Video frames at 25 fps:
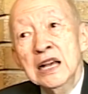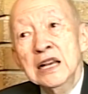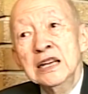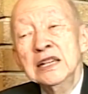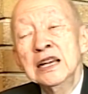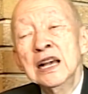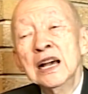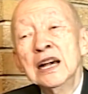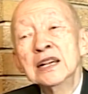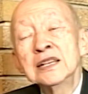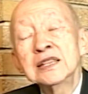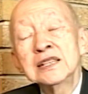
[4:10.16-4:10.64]

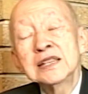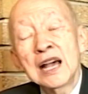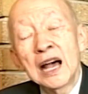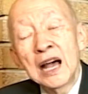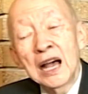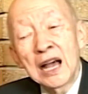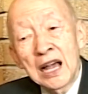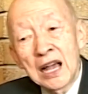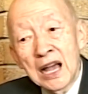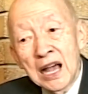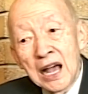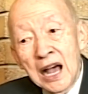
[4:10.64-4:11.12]
Yes,
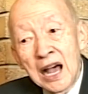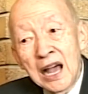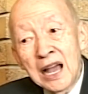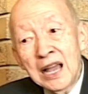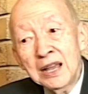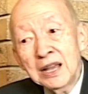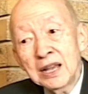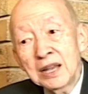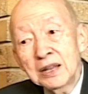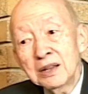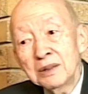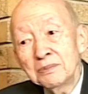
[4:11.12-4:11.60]

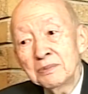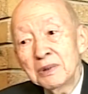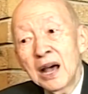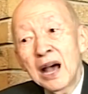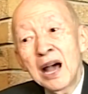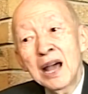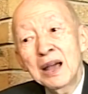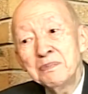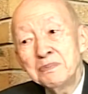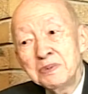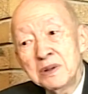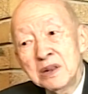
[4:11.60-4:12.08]
I
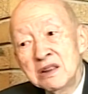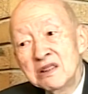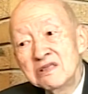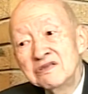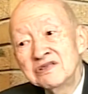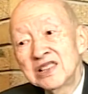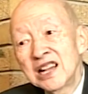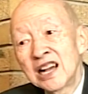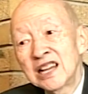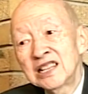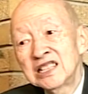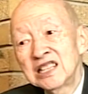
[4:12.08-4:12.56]

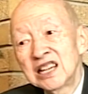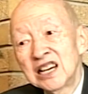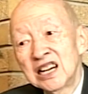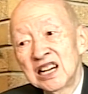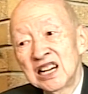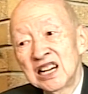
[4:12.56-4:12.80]
believe that